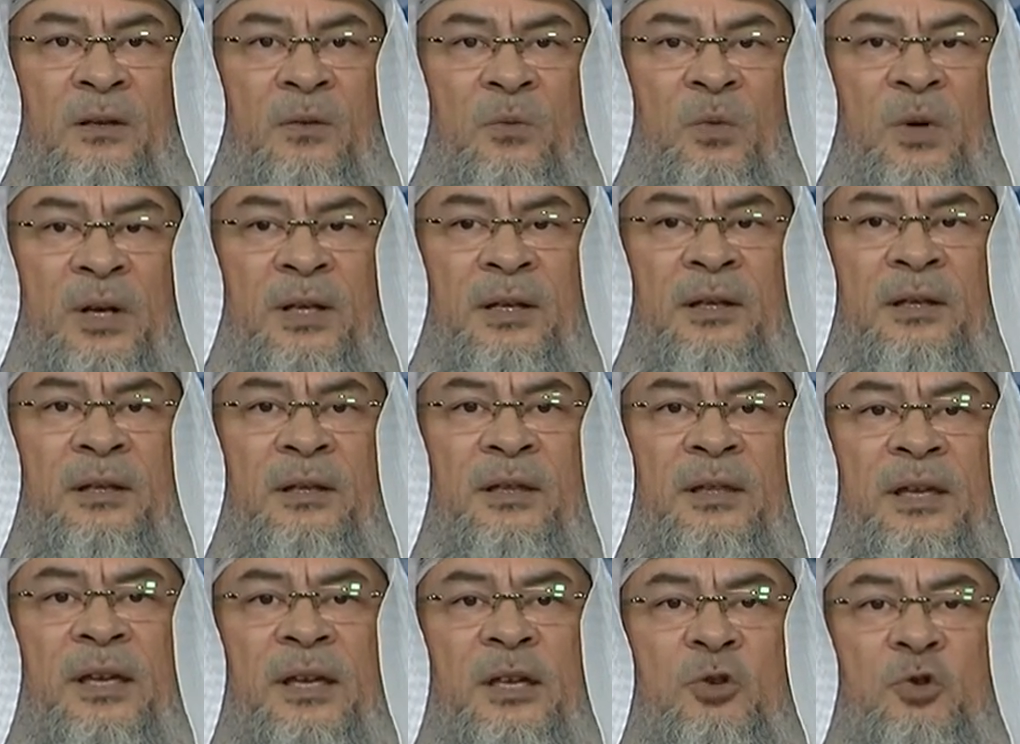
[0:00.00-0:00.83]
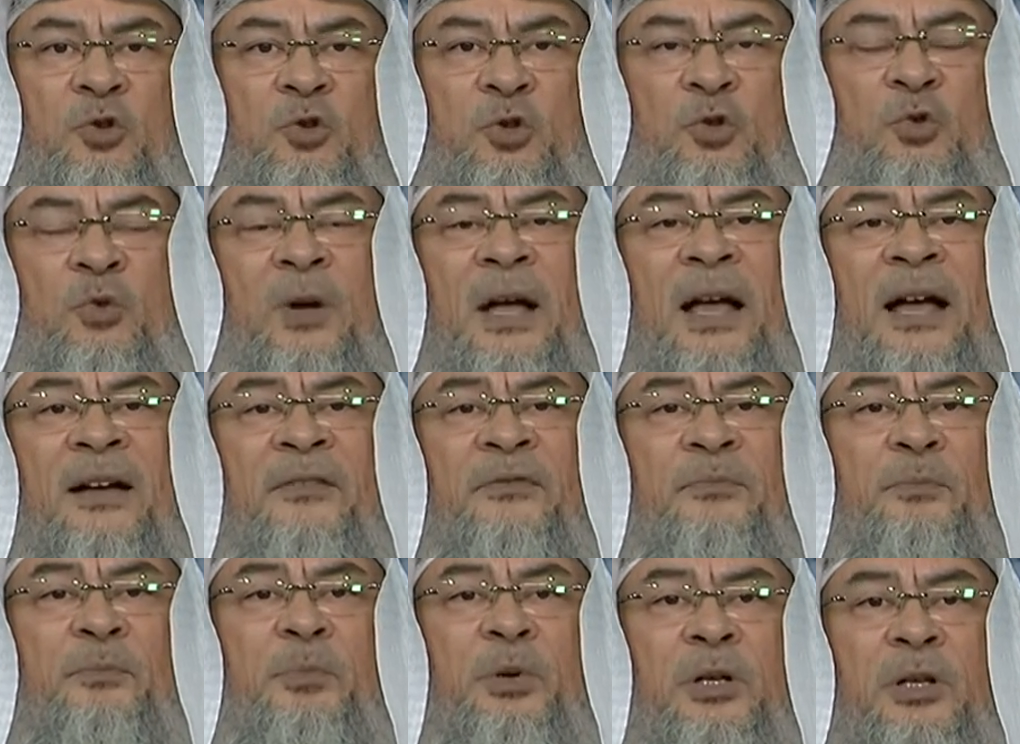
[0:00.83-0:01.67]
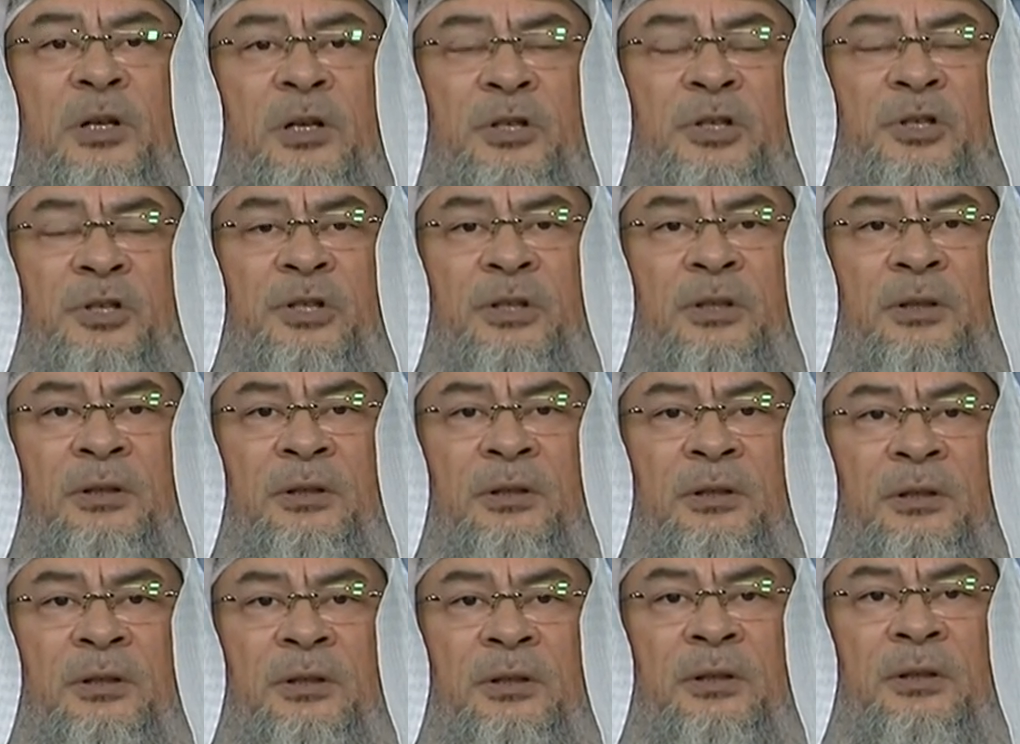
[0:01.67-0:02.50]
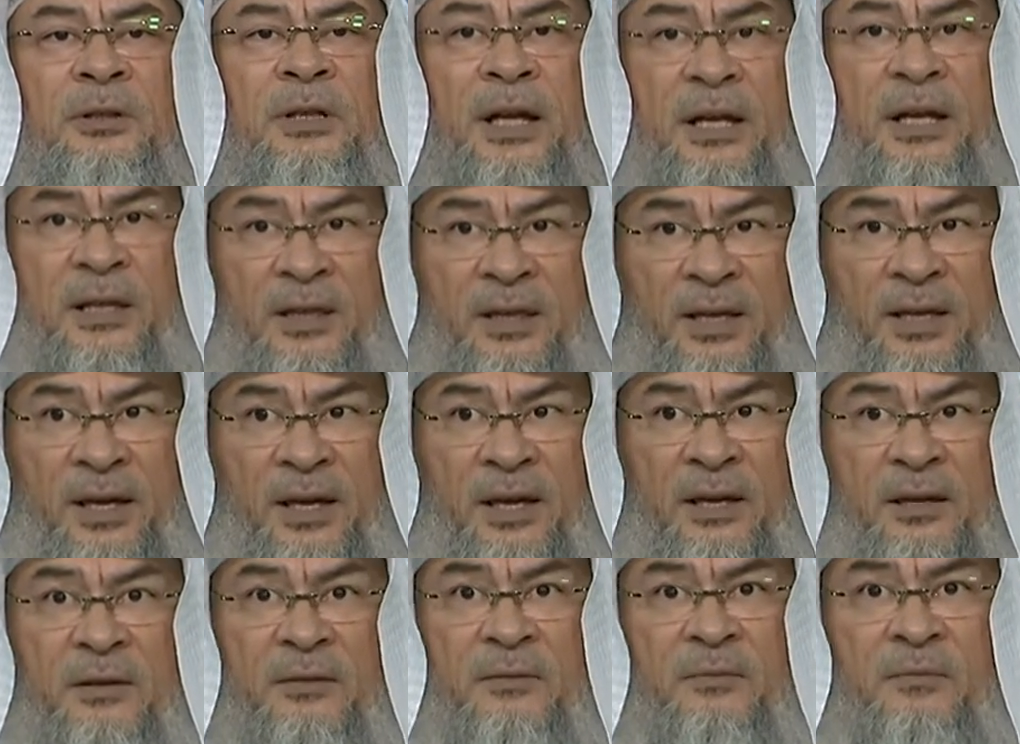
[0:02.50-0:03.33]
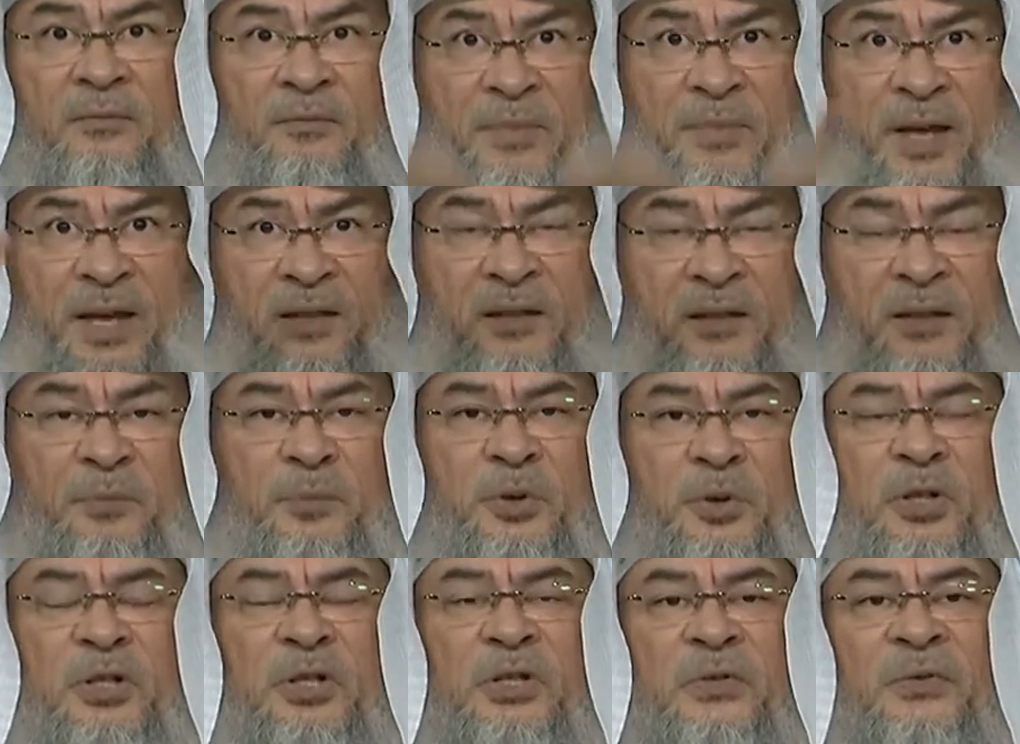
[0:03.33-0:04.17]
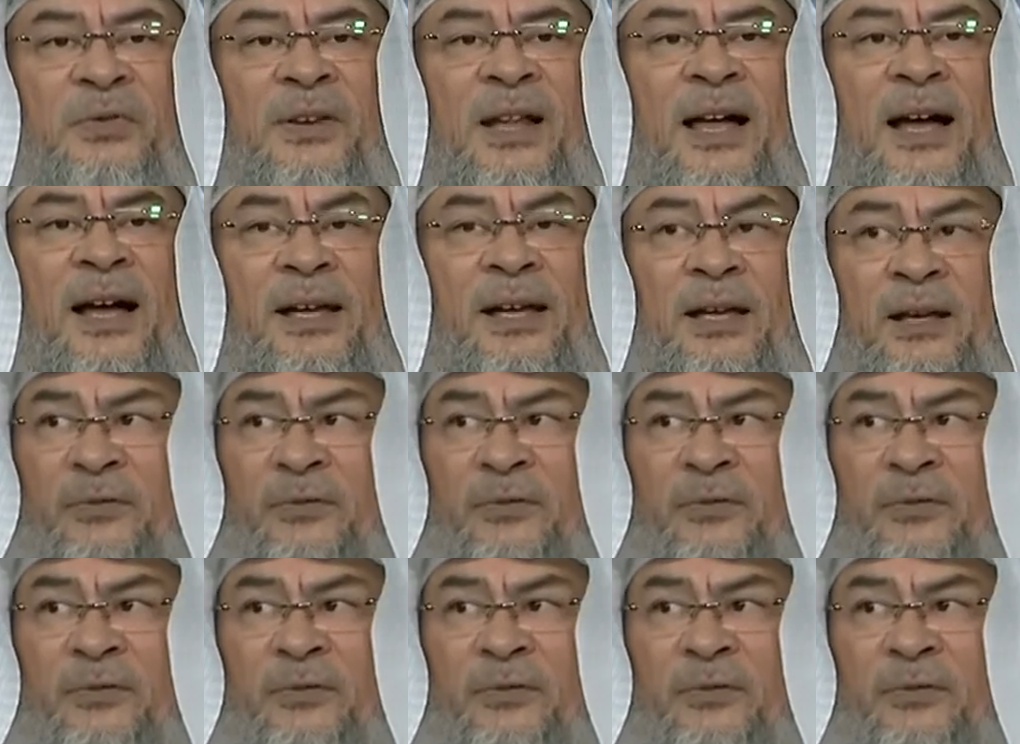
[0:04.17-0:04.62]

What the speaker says: when they used to have birds and they make the birds fly.